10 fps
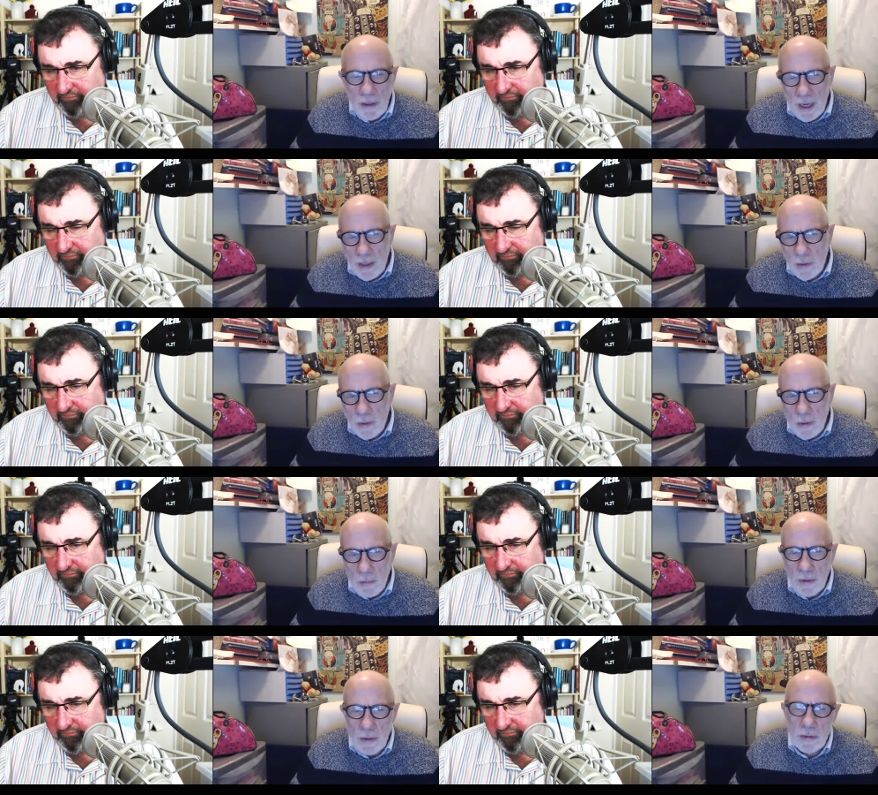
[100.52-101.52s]
Speaker 1: lay
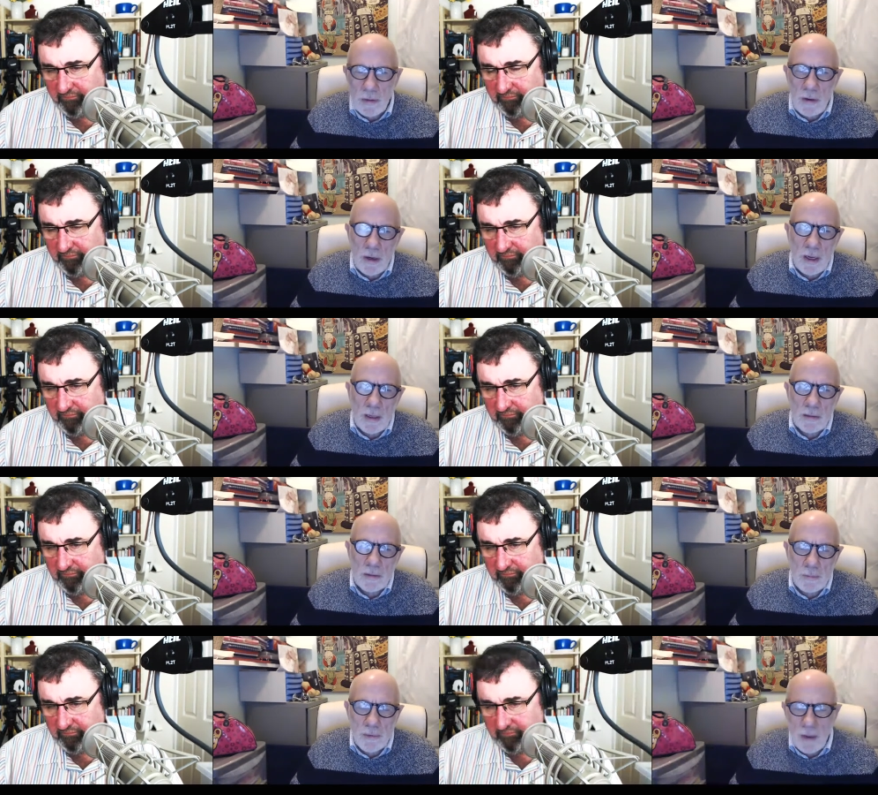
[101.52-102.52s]
dormant and
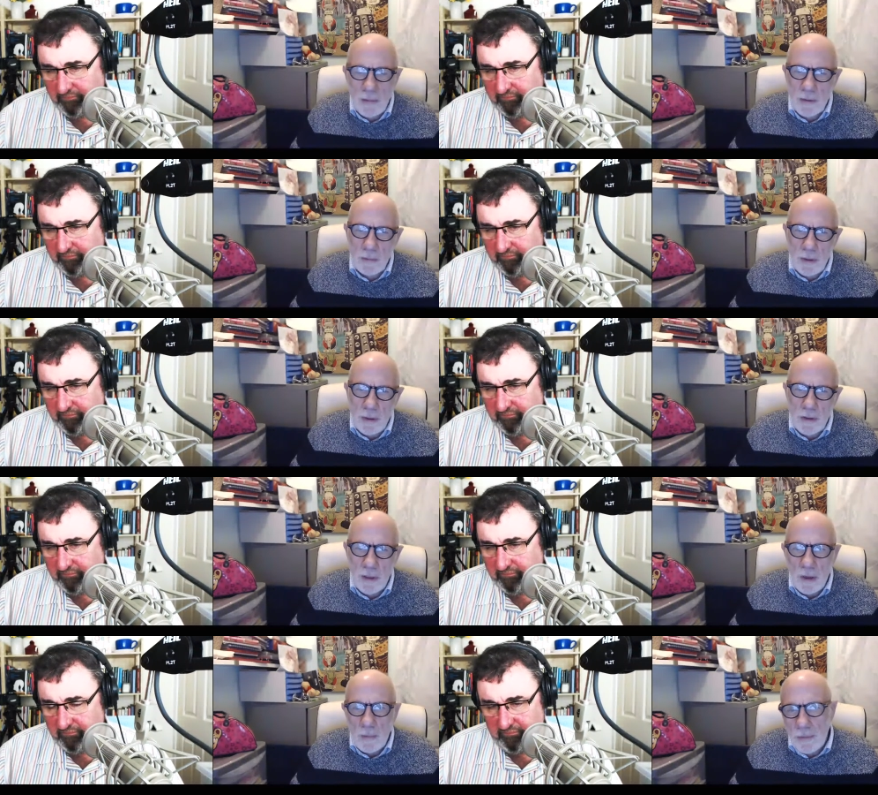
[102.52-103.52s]
sometimes emerge,
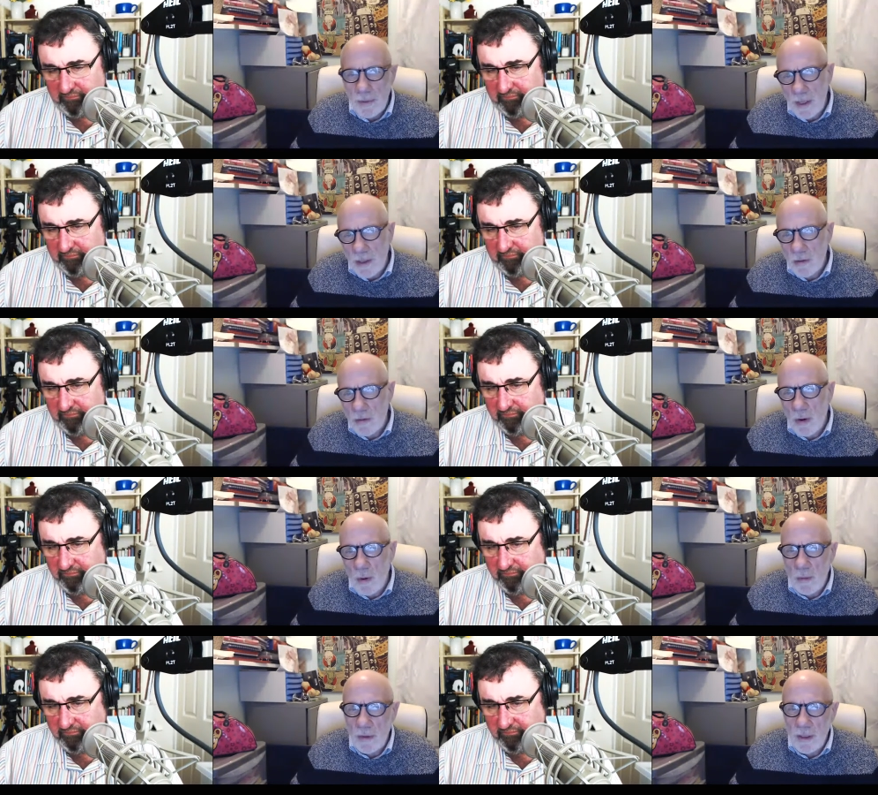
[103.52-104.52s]
but they
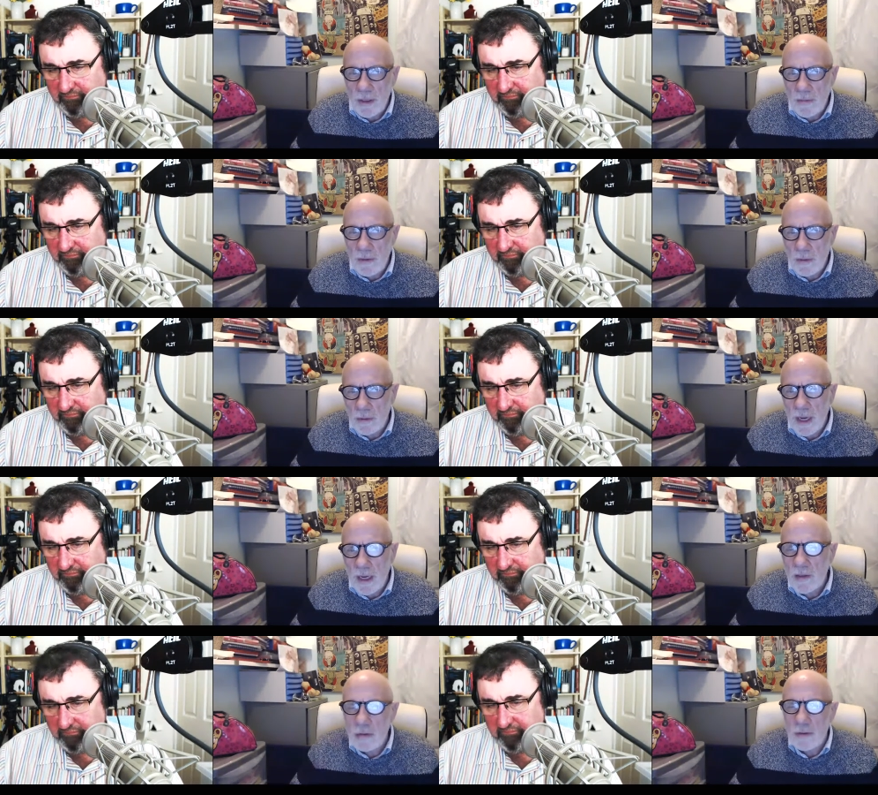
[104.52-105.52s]
control the individual's
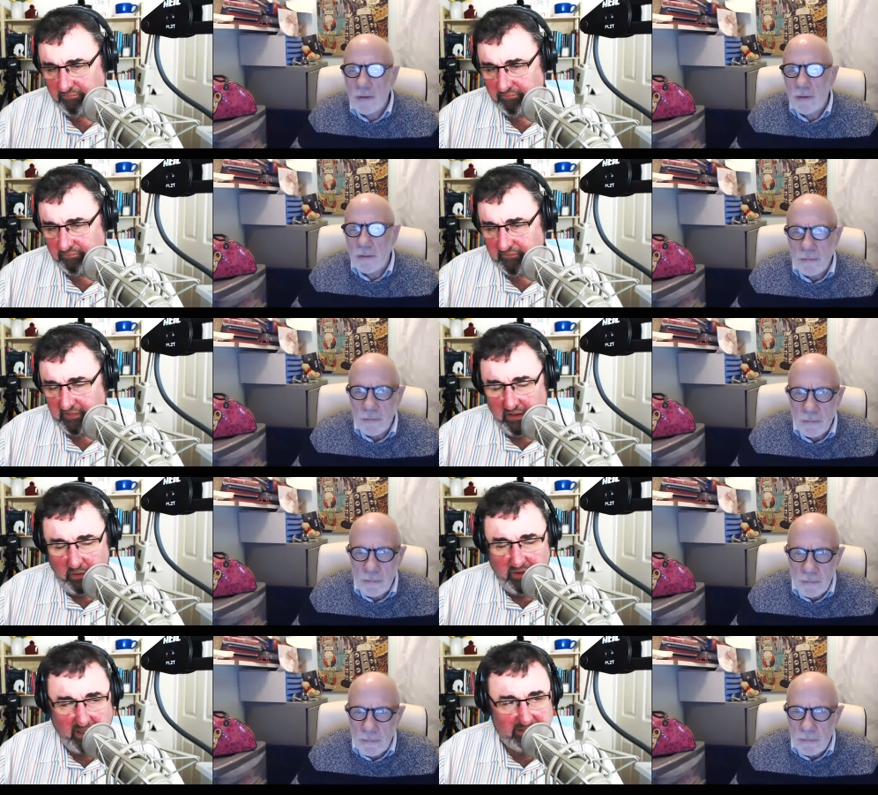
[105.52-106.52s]
actions.
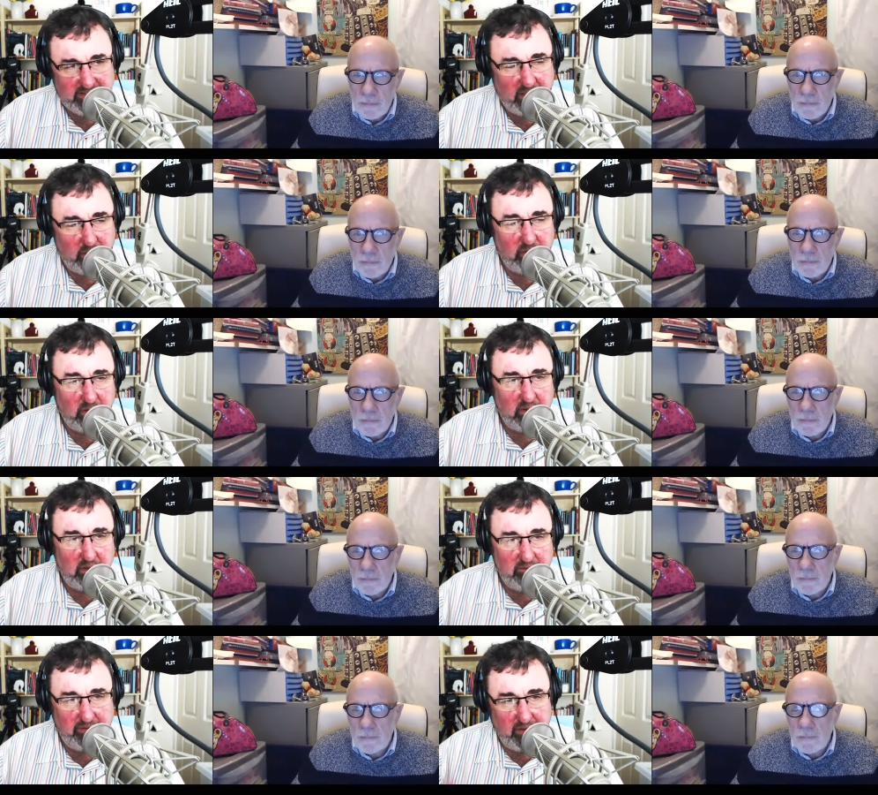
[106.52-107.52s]
Speaker 2: Okay, so
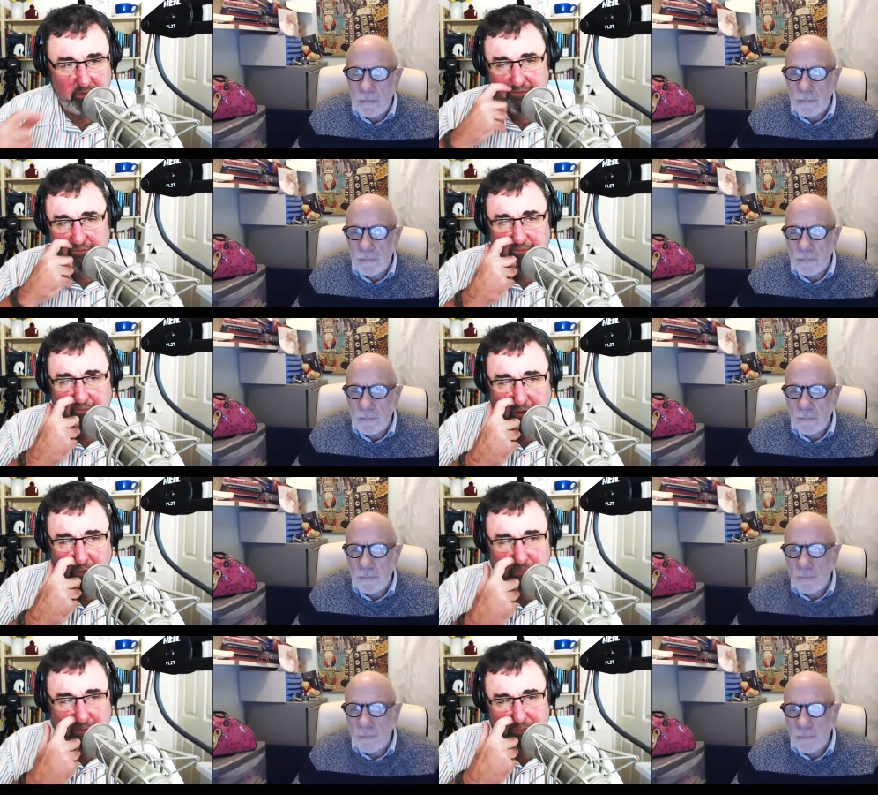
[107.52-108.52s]
for those
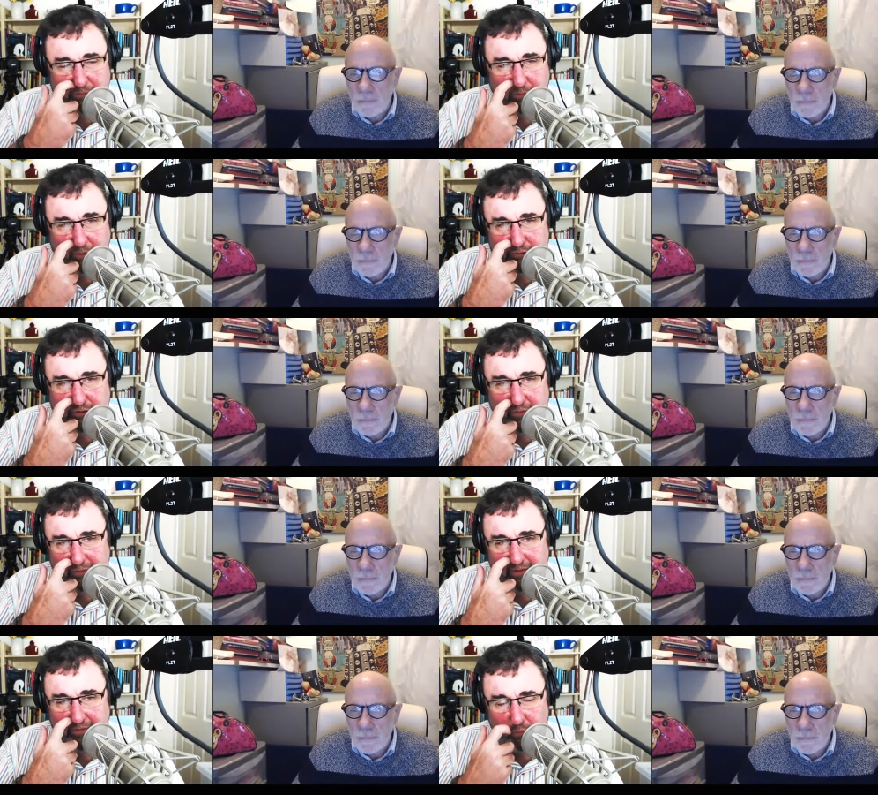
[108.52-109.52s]
perhaps who are watching and
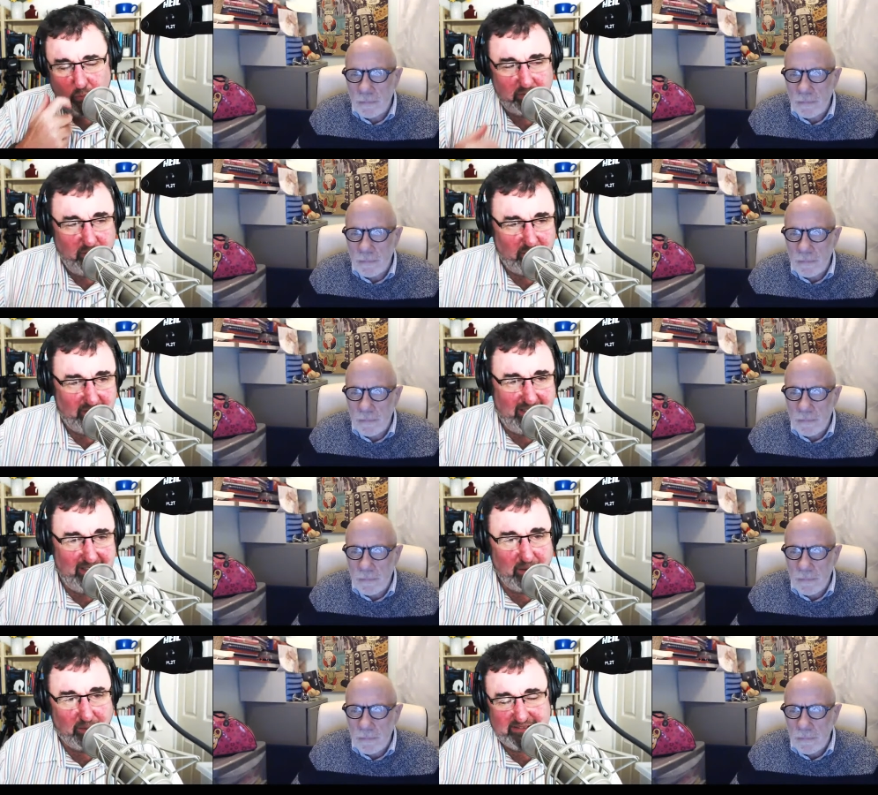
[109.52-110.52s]
don't quite know what the
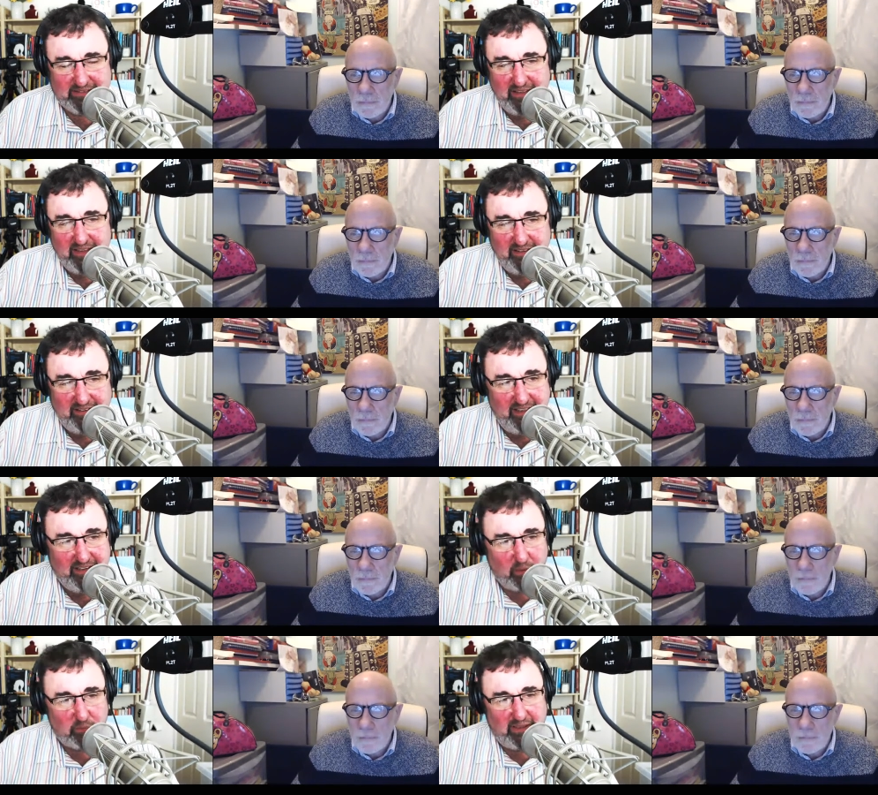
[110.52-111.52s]
ego
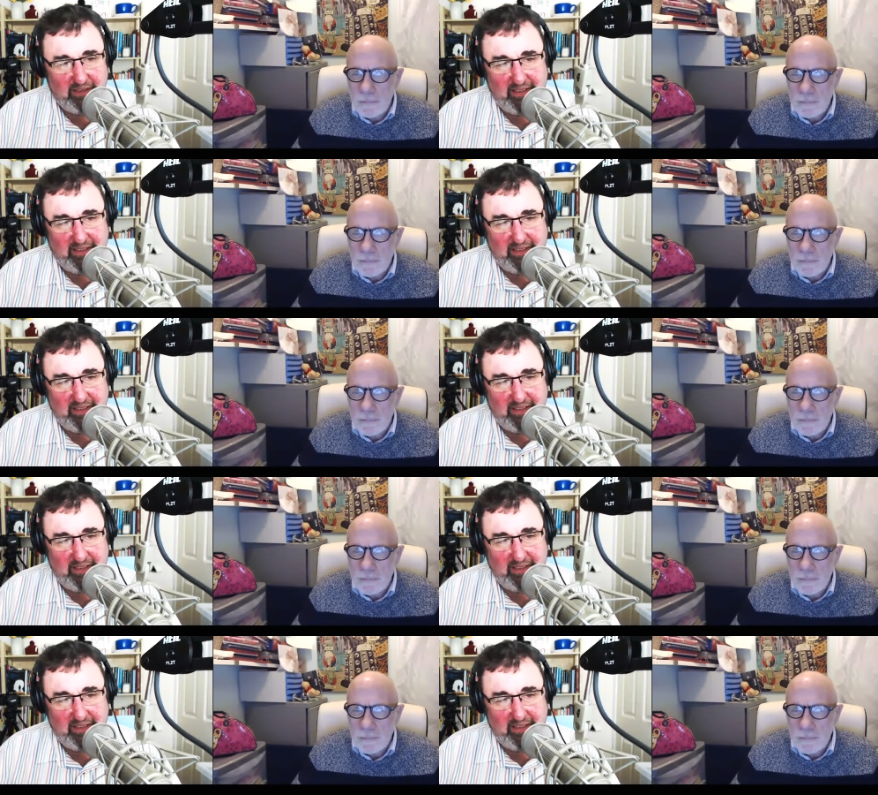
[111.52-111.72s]
really